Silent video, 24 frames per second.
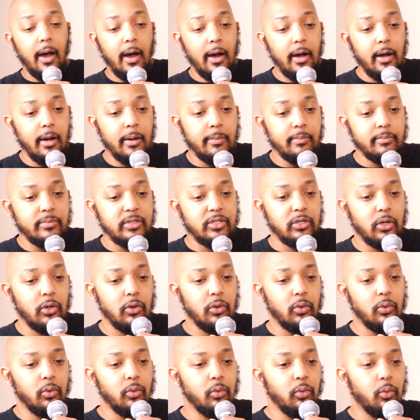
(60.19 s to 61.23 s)
Um,
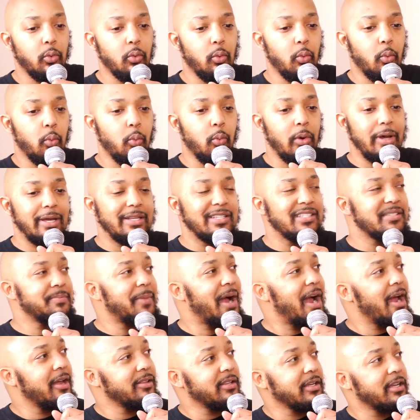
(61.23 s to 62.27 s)
so what
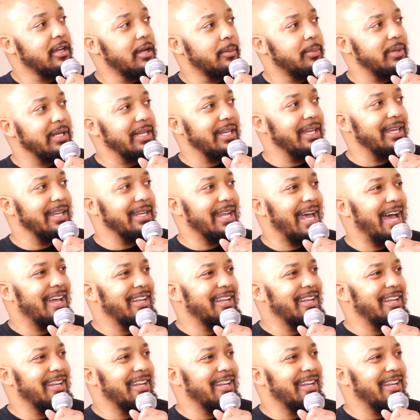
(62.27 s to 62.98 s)
inspired the company and